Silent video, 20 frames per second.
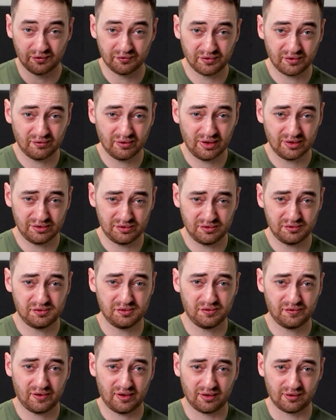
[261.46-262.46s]
only allowed to do
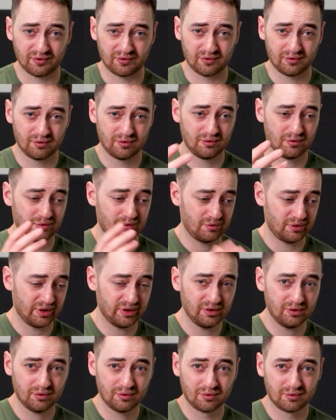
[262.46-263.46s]
two things:
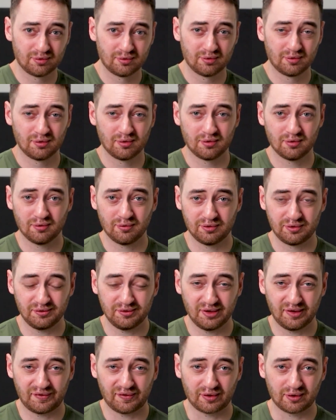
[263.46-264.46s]
write or do
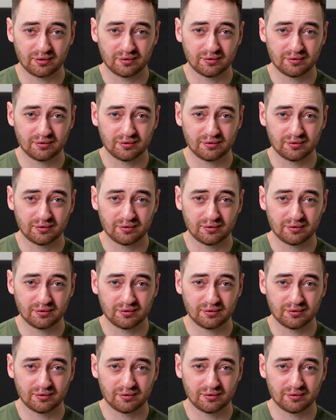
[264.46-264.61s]
nothing.